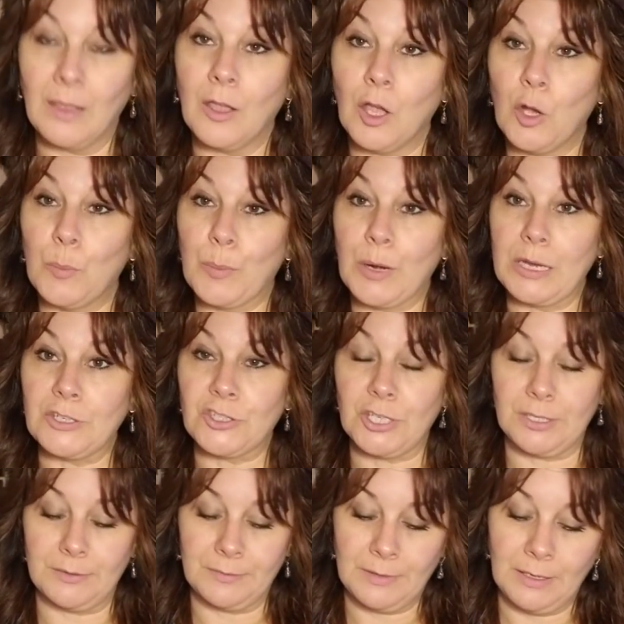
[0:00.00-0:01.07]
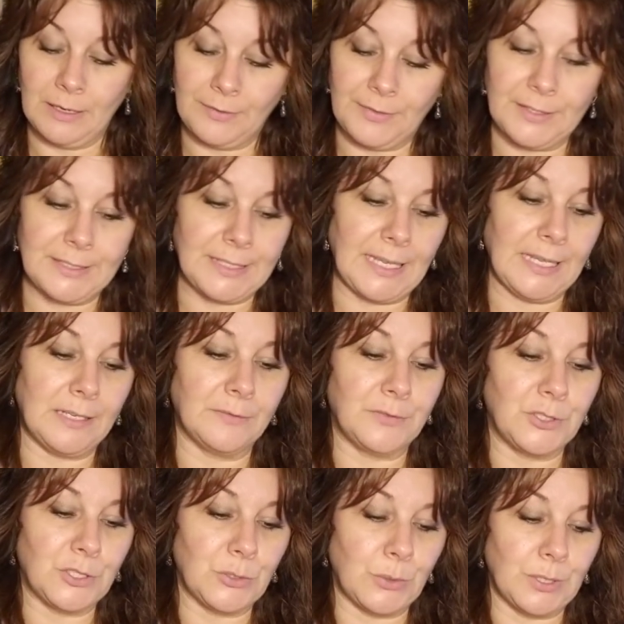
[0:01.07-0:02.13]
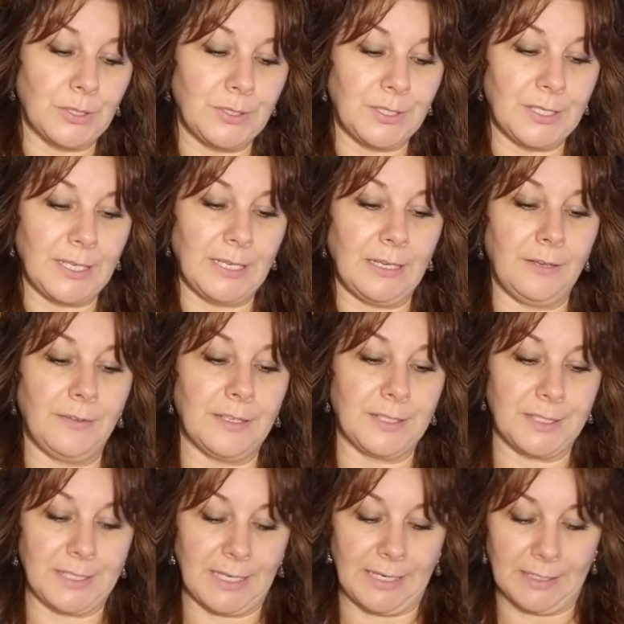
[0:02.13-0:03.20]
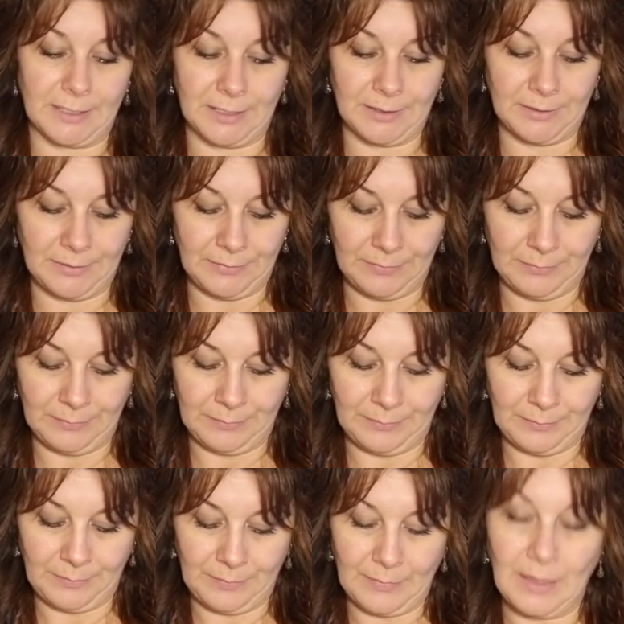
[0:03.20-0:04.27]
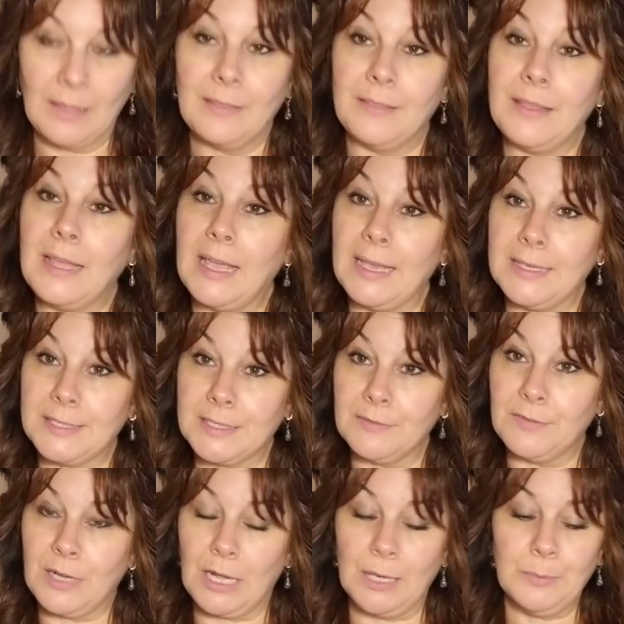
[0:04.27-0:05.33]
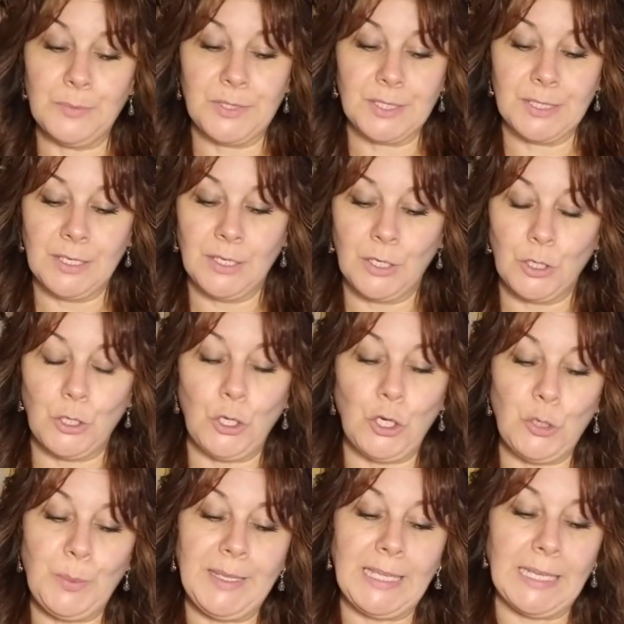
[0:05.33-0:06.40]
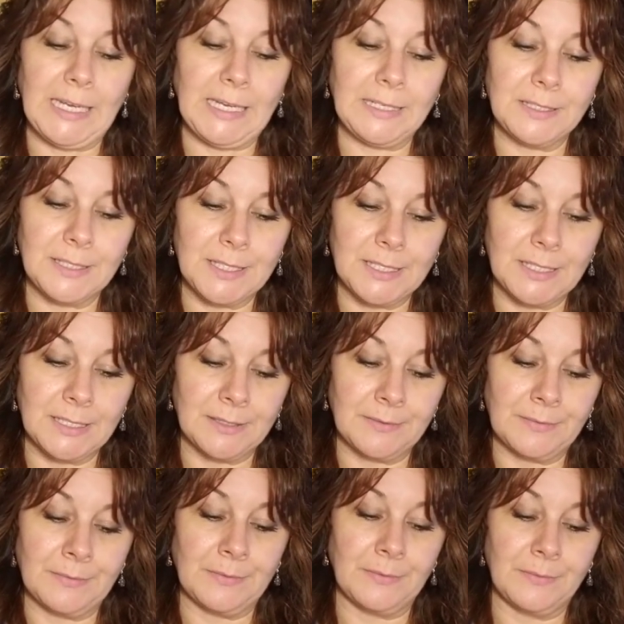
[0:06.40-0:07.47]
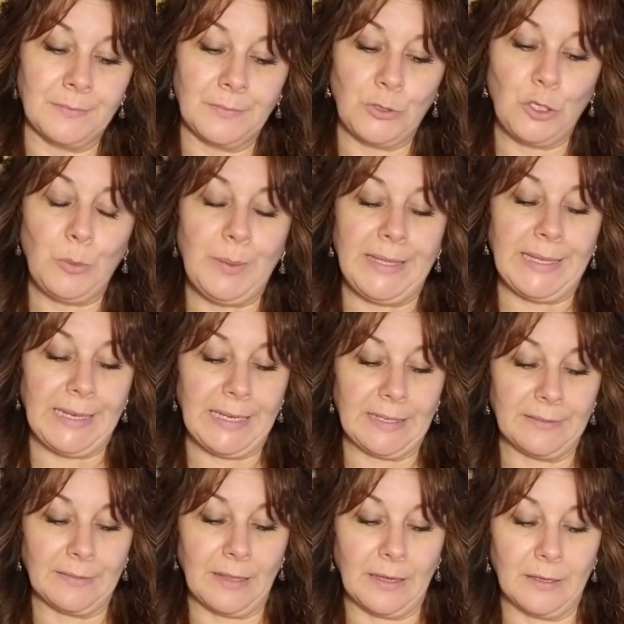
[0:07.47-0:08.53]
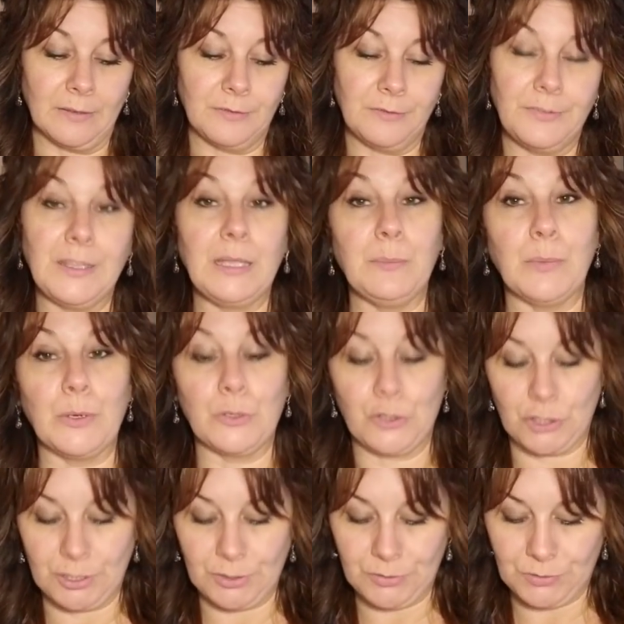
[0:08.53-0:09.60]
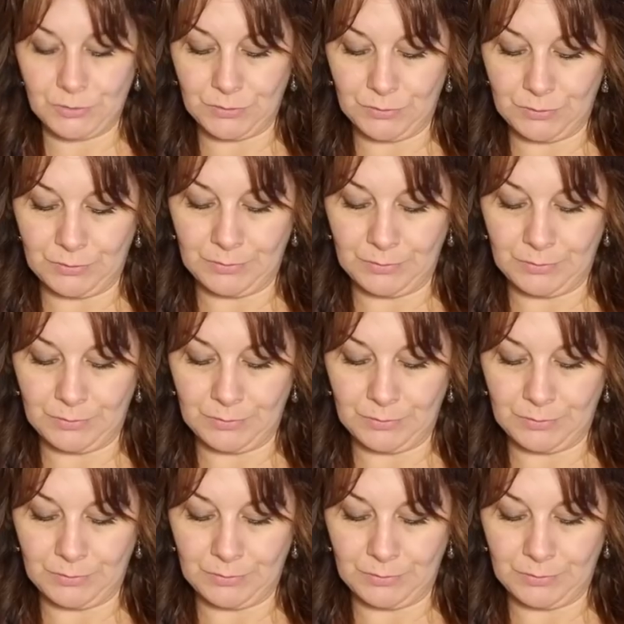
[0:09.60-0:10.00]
Oppression, the Ten of Swords in this deck. The Ace of Cups, new beginnings, new beginning in love, emotions.